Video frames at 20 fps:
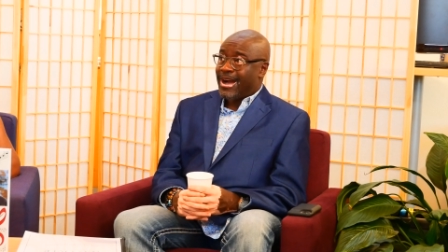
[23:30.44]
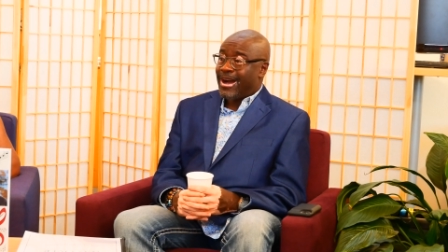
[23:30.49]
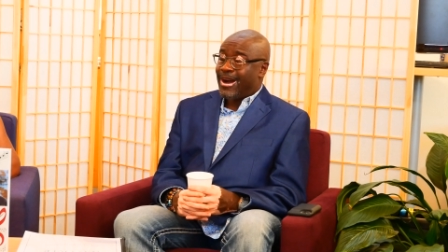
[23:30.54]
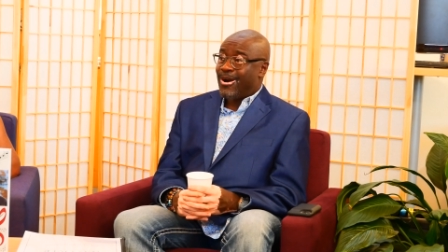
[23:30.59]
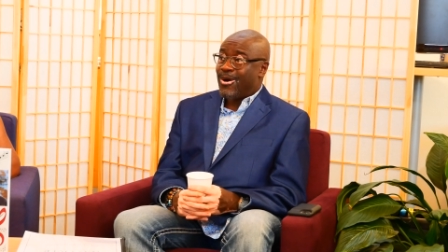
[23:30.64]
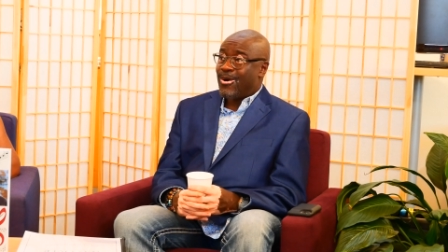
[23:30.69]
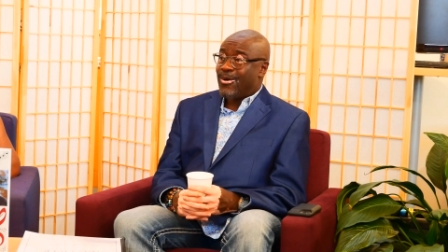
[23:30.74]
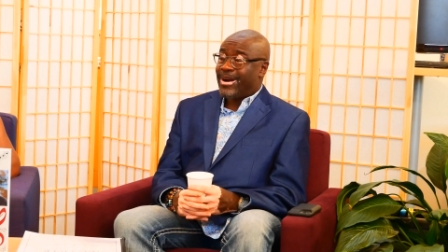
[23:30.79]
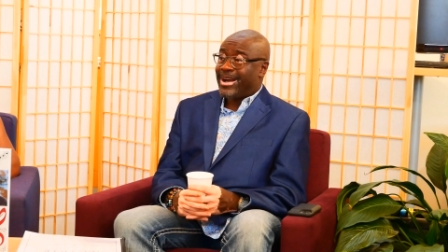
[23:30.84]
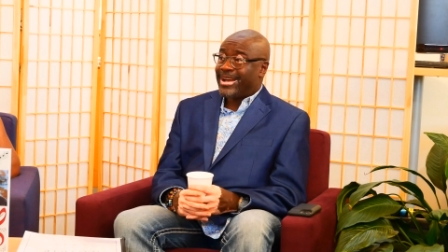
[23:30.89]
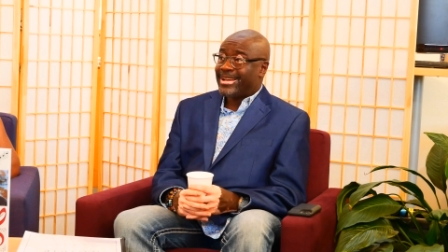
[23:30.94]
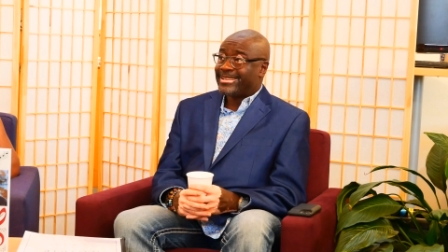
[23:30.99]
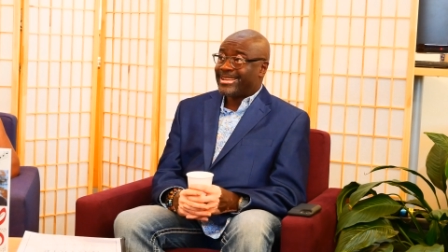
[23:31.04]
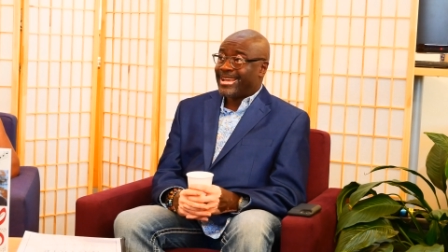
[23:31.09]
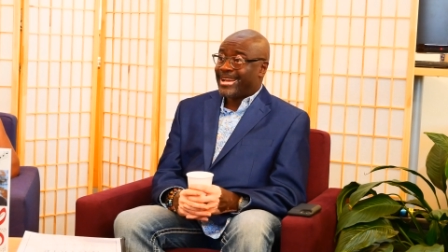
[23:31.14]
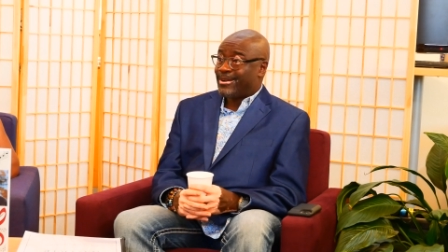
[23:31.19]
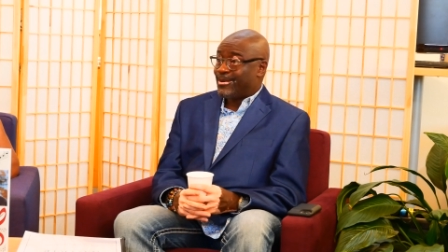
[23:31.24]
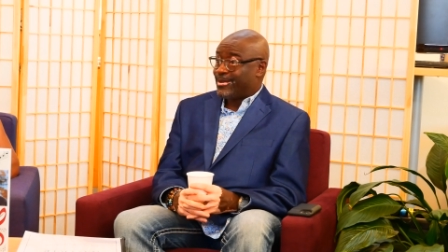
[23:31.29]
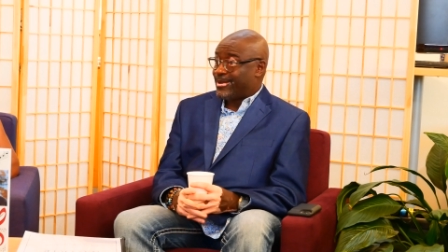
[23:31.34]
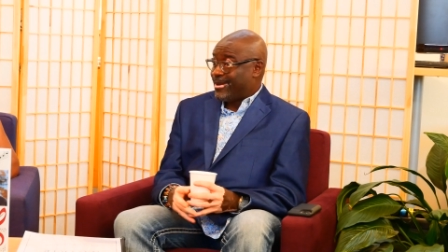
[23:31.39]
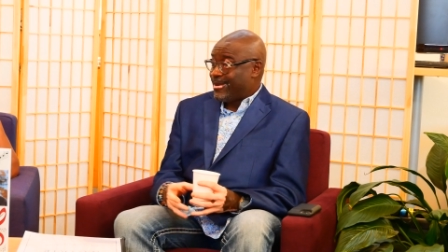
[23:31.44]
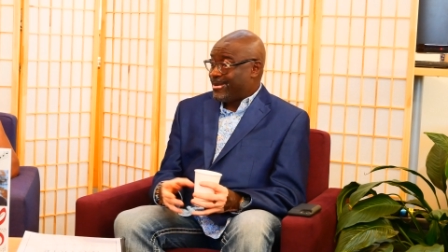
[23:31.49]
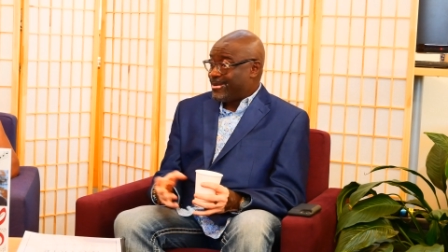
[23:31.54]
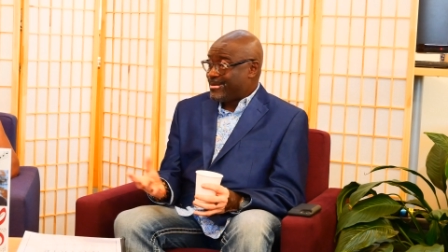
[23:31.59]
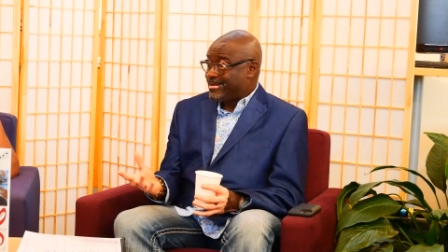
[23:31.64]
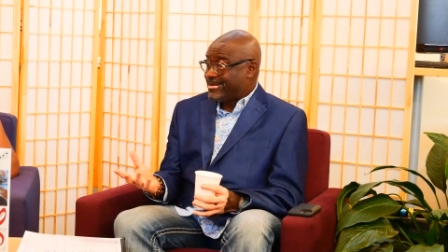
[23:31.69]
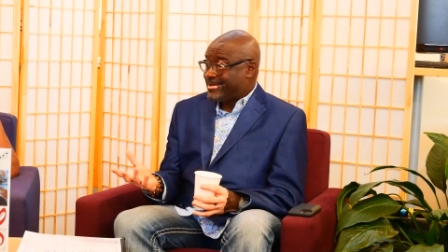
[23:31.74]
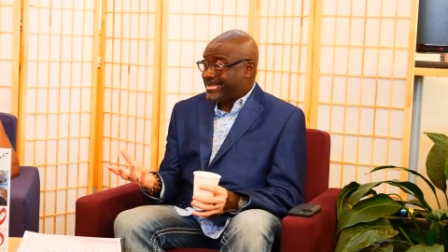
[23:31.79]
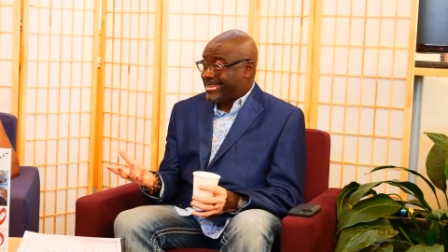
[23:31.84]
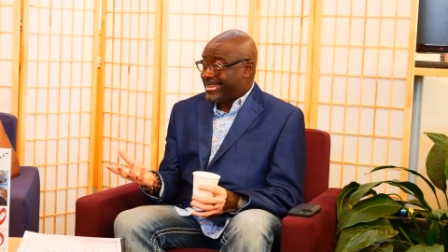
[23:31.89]
Oh, I, I don't
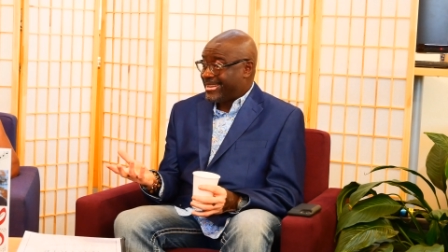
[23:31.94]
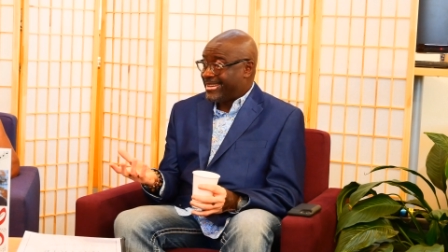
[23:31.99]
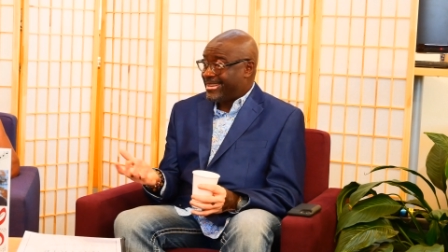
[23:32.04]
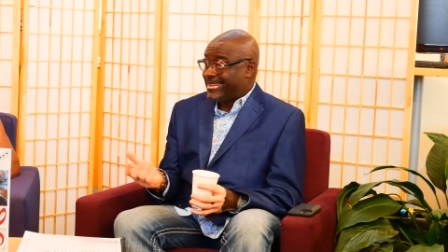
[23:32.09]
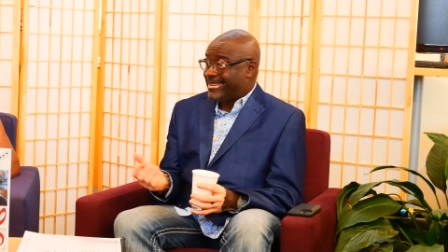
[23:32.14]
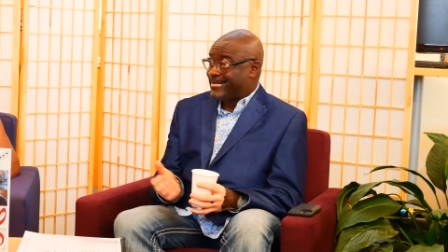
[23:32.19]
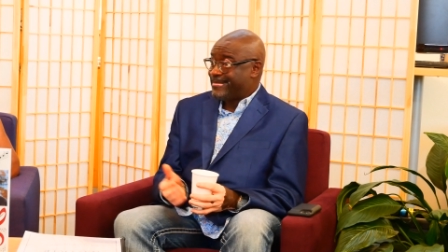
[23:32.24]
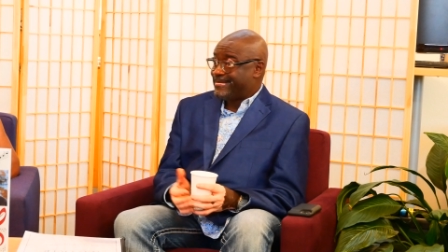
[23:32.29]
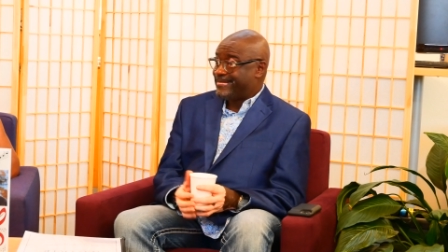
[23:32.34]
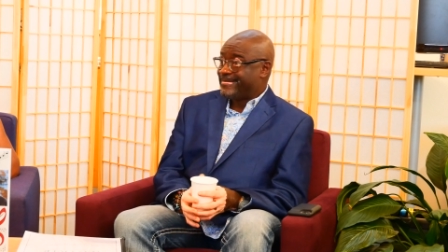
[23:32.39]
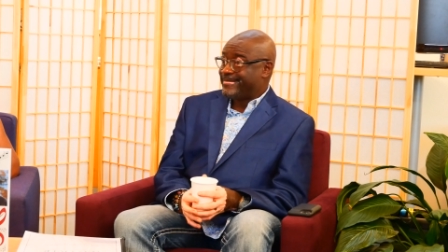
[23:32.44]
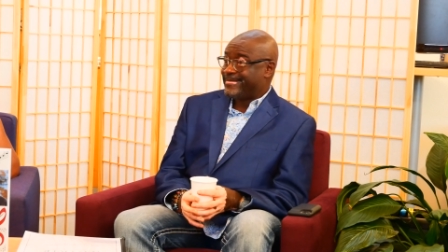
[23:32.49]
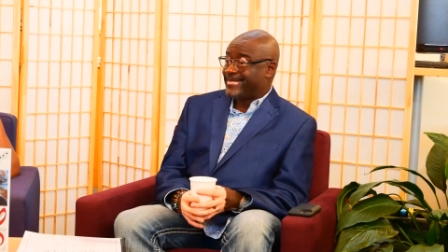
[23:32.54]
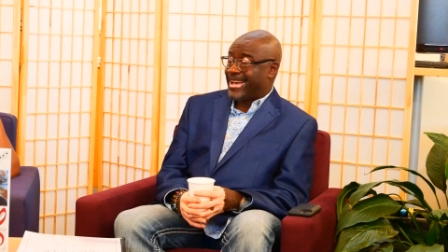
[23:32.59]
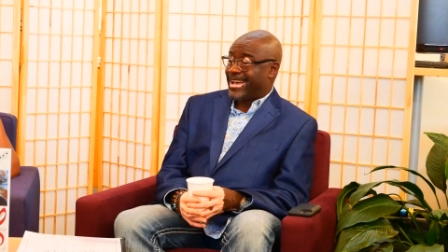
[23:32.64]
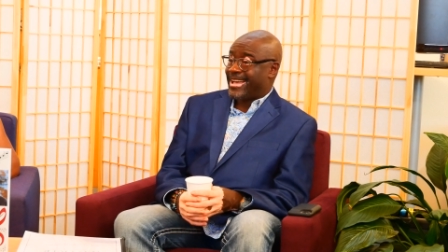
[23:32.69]
know. Um,